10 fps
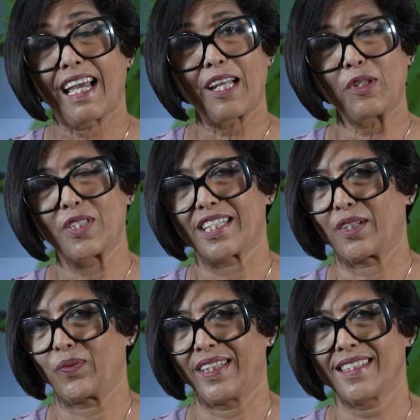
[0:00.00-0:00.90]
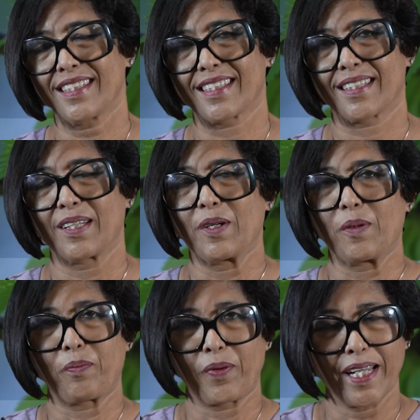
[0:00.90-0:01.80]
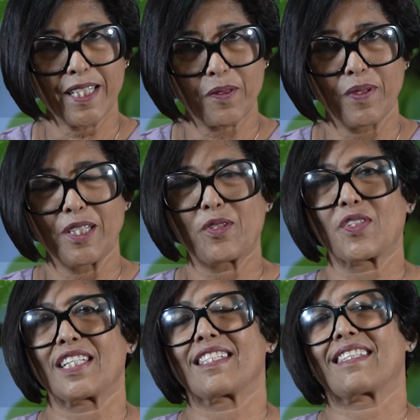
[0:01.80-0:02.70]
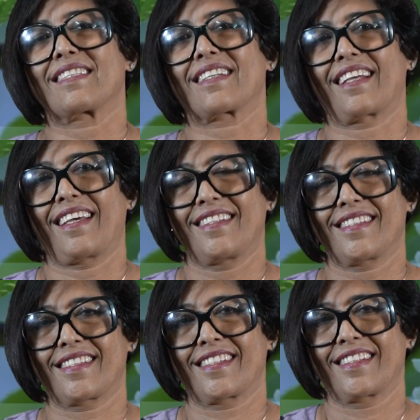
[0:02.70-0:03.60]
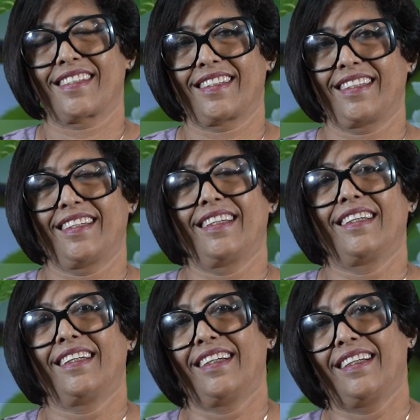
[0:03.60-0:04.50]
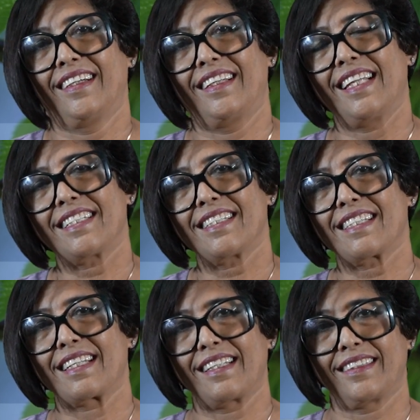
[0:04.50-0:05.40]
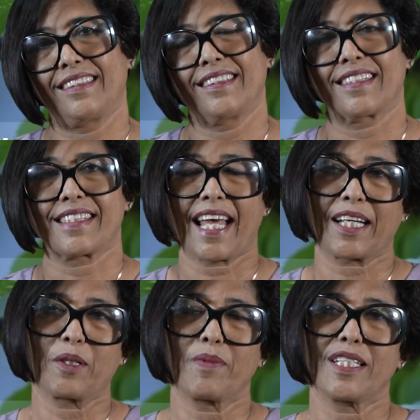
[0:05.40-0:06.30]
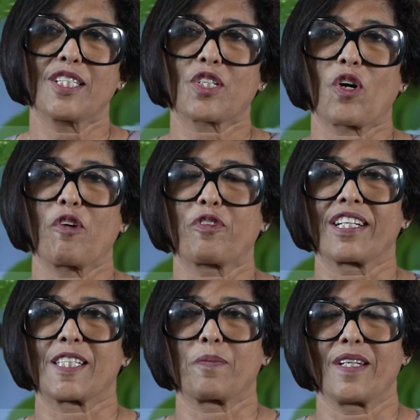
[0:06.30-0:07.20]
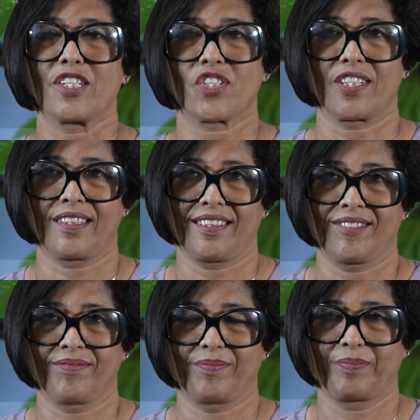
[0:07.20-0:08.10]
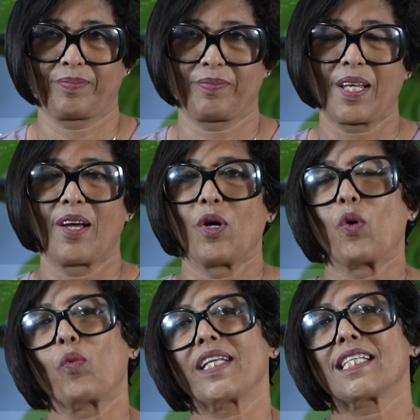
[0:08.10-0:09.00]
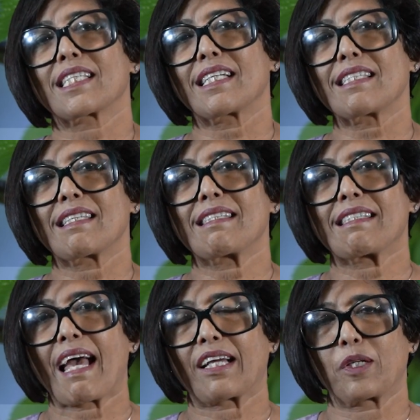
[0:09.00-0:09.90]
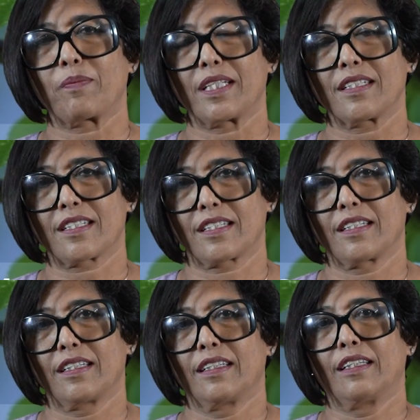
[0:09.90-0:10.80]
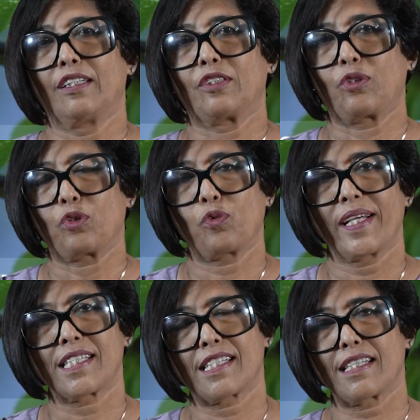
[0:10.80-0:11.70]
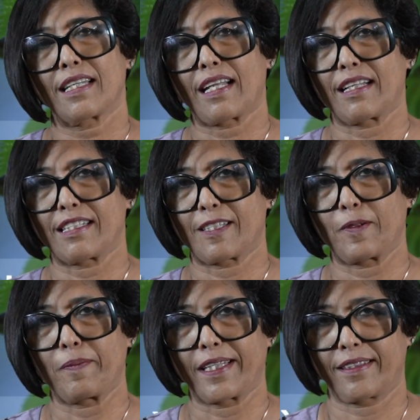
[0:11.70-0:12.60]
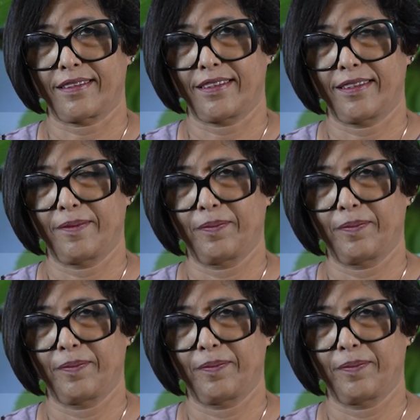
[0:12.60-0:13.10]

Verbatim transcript: Hello dear ones, praise be to Jesus Christ. Let us learn the sacrament of Chrismation. We discuss this sacrament through question and answer method.